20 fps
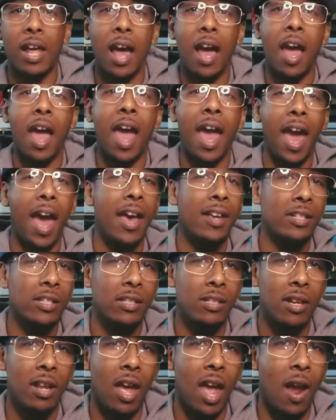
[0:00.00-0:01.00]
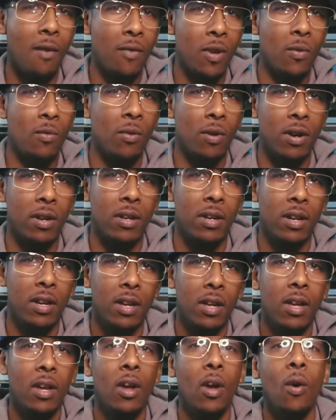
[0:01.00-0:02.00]
I asked everyone
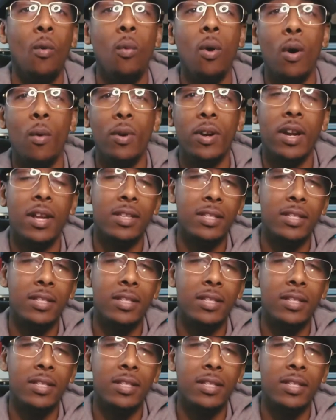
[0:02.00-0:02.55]
what were their